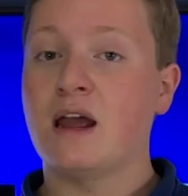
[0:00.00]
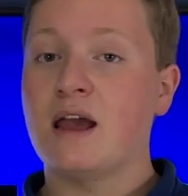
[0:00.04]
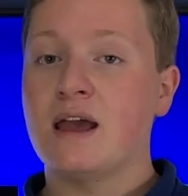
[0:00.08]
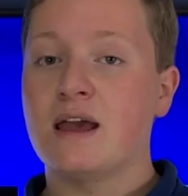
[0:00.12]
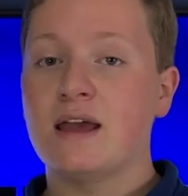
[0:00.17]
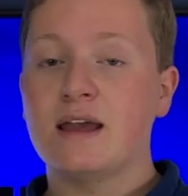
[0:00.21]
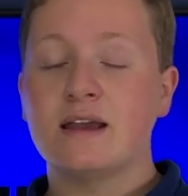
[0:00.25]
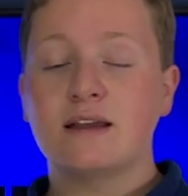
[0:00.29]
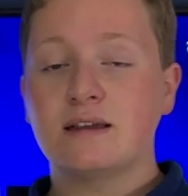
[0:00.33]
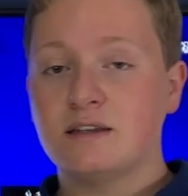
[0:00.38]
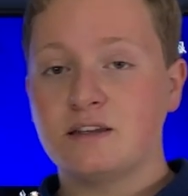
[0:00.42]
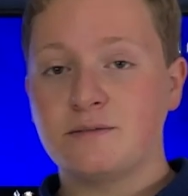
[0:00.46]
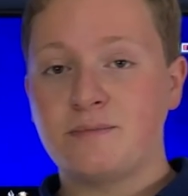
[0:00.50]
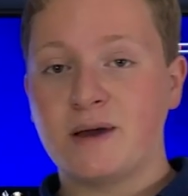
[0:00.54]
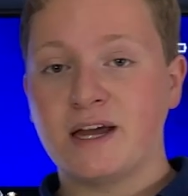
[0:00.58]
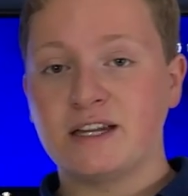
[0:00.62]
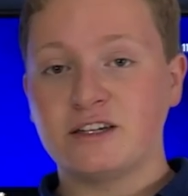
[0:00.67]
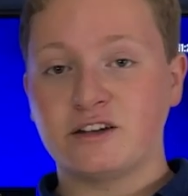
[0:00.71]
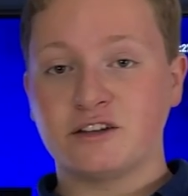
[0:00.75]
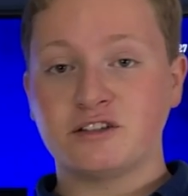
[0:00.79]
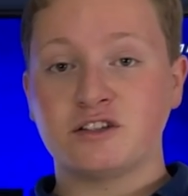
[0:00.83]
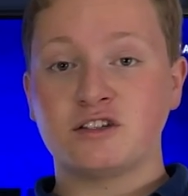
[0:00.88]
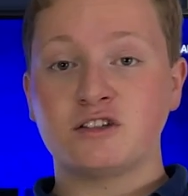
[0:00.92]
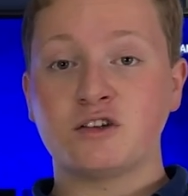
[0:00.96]
It can depend
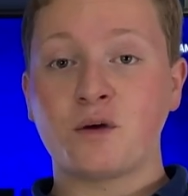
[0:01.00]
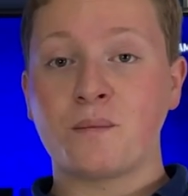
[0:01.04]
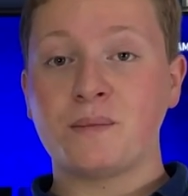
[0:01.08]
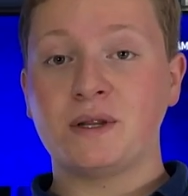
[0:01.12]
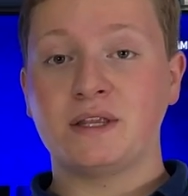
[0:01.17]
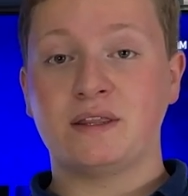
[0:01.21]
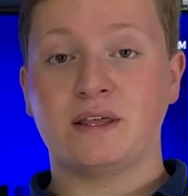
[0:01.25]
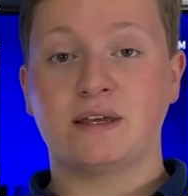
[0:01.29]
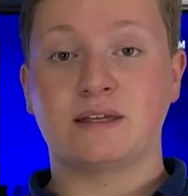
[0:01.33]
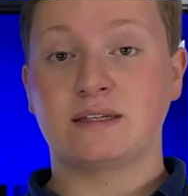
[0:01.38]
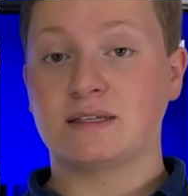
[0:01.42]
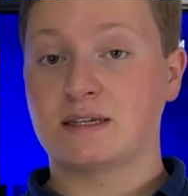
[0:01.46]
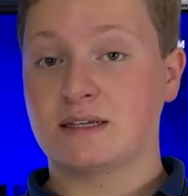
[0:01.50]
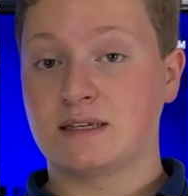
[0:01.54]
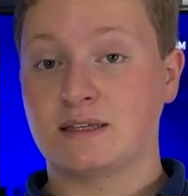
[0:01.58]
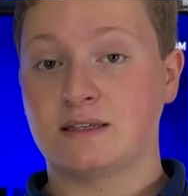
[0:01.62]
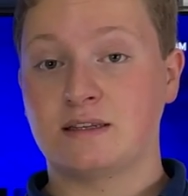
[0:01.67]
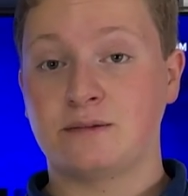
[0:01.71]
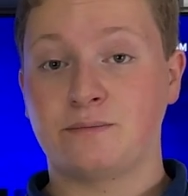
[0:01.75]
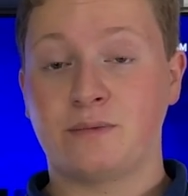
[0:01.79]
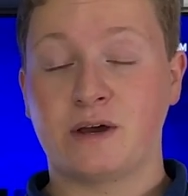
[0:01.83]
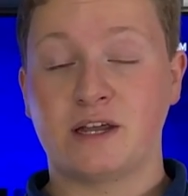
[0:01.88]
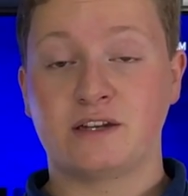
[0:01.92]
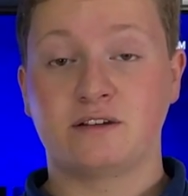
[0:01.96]
on so many things. It can
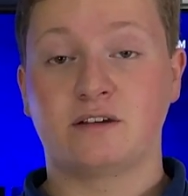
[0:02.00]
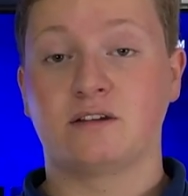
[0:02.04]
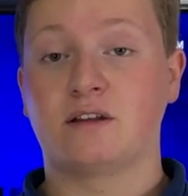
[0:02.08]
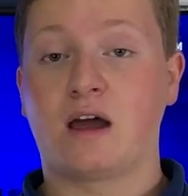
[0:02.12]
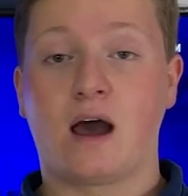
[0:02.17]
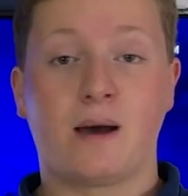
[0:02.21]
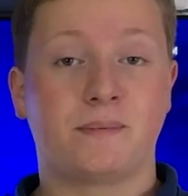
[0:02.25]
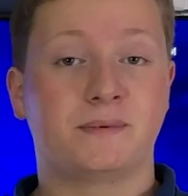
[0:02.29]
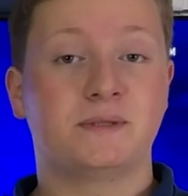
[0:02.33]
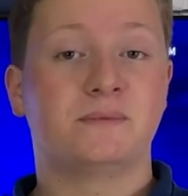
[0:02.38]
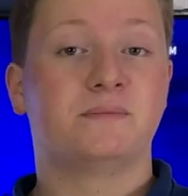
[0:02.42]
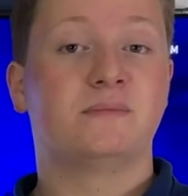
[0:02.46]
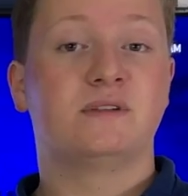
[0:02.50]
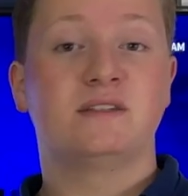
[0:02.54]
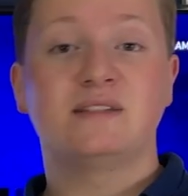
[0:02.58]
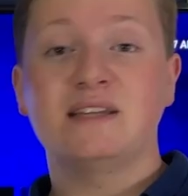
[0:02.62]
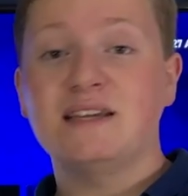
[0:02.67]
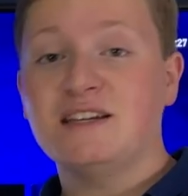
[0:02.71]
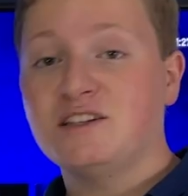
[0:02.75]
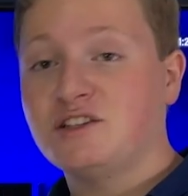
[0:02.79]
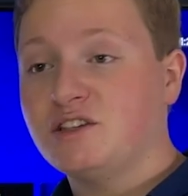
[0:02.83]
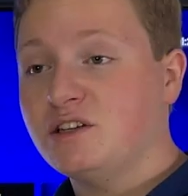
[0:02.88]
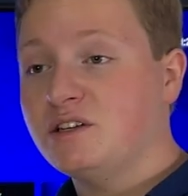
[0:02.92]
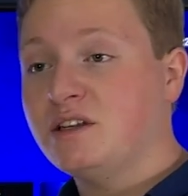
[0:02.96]
depend on
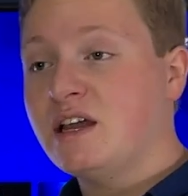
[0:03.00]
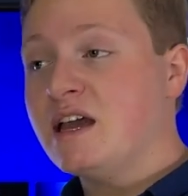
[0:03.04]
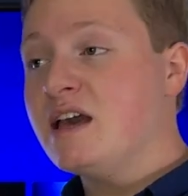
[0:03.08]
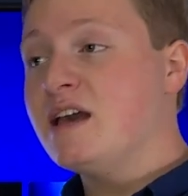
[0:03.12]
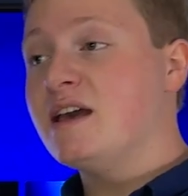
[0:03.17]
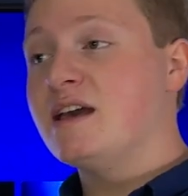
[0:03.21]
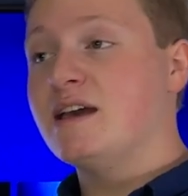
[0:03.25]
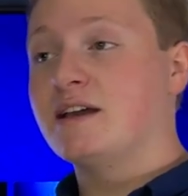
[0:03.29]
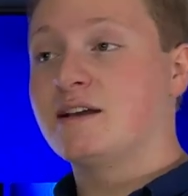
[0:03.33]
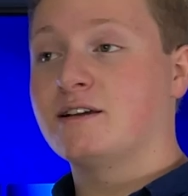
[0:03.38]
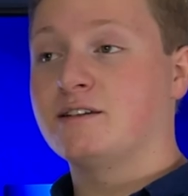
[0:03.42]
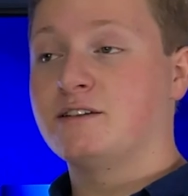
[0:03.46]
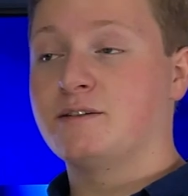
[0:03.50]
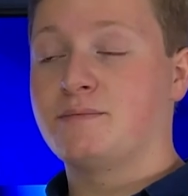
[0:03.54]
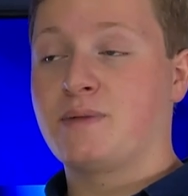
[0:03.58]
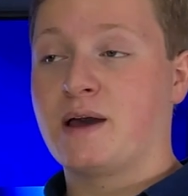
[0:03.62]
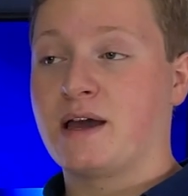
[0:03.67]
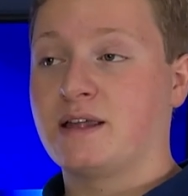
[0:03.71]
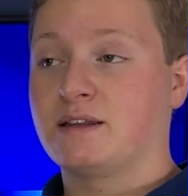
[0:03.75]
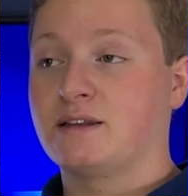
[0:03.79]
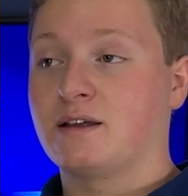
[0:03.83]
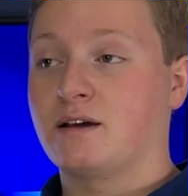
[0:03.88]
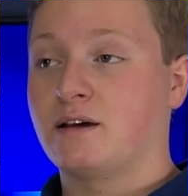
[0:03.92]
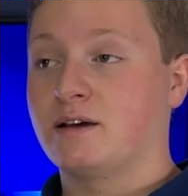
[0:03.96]
optimization. It could
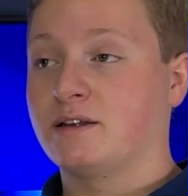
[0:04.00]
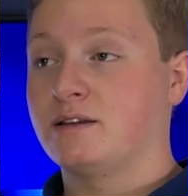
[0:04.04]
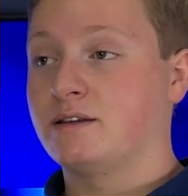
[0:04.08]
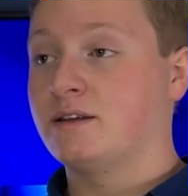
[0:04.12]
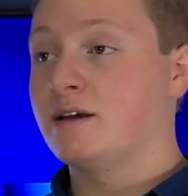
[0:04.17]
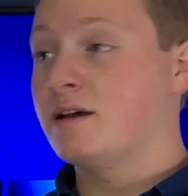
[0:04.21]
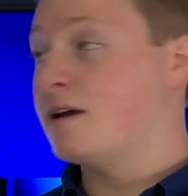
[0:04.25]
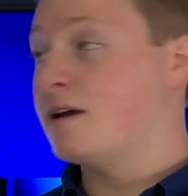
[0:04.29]
depend on